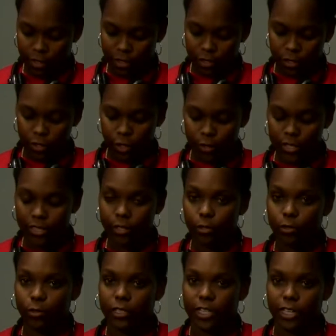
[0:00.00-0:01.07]
so it
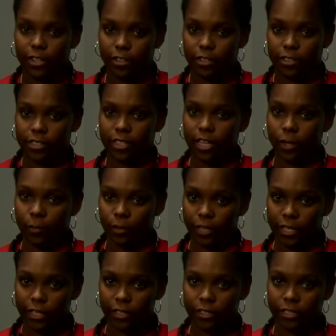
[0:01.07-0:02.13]
deals with the errors in the upper
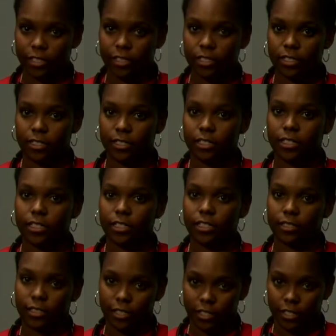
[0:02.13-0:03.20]
layer, such as the
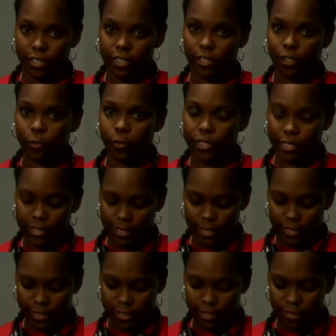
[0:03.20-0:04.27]
session layer, the
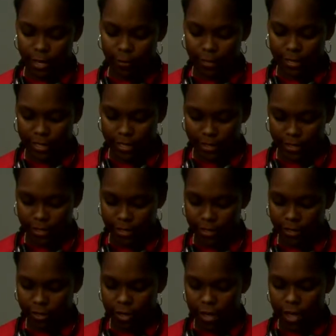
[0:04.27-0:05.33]
presentation layer, application
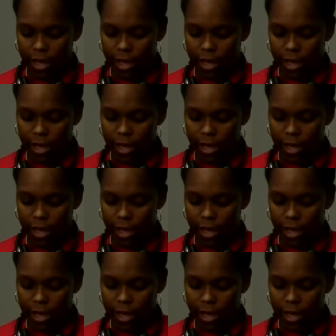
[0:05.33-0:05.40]
layer,